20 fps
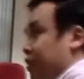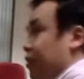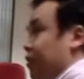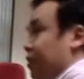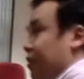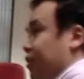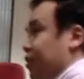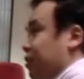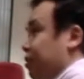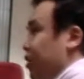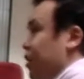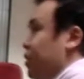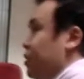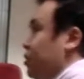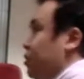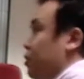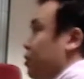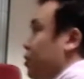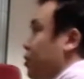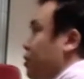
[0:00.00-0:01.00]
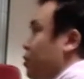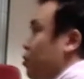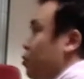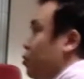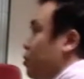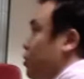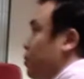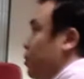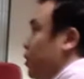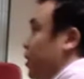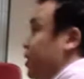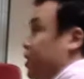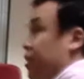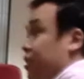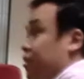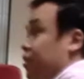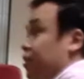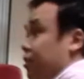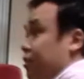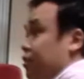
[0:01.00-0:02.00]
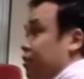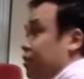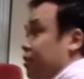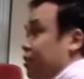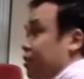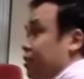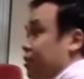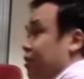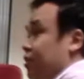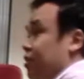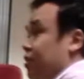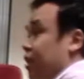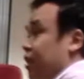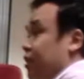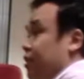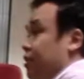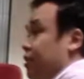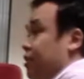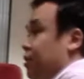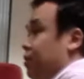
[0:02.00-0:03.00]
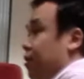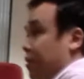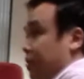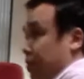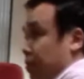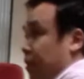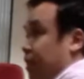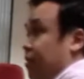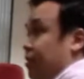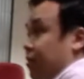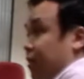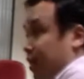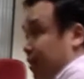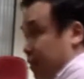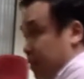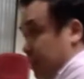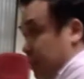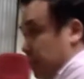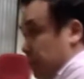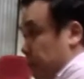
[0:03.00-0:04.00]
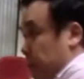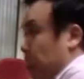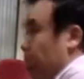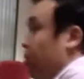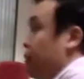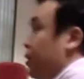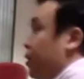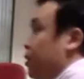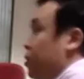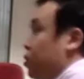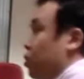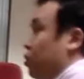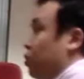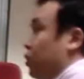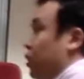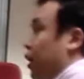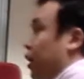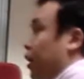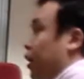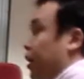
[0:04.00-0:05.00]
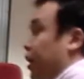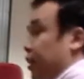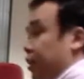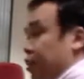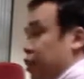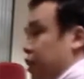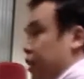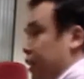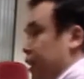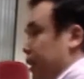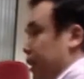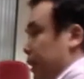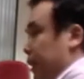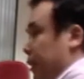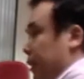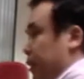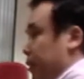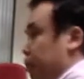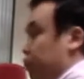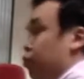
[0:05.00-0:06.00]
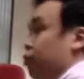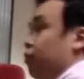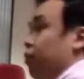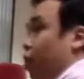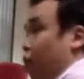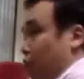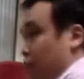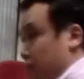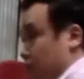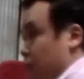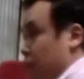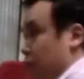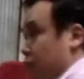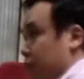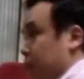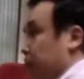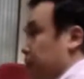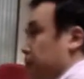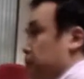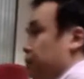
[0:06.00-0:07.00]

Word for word: Five years. In okay. fact, it's, it's almost about 18 years okay. since the ICT master plan started. Right. So uh, it actually uh, improved all schools.